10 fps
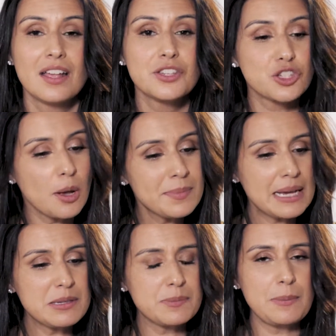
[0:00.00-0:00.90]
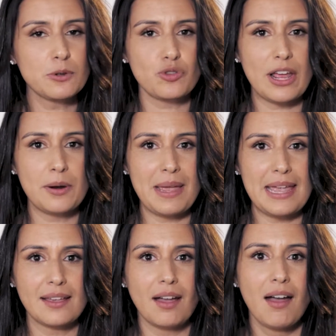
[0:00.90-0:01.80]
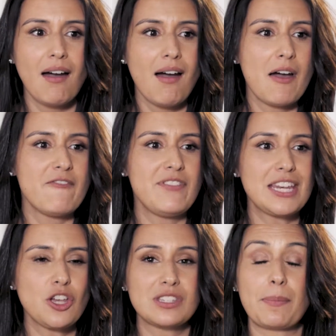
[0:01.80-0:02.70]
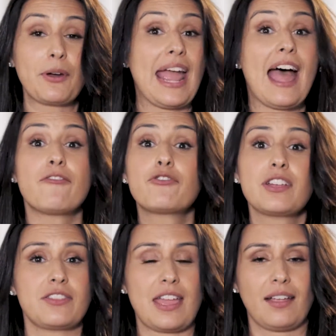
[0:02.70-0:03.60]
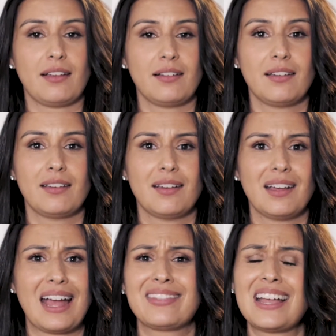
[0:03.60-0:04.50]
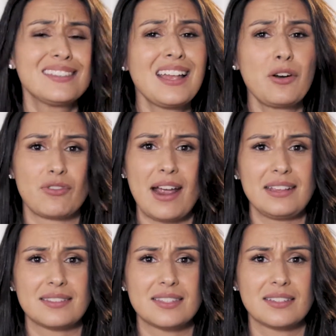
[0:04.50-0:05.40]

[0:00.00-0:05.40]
Sometimes people try to make videos about everything, and that's not right.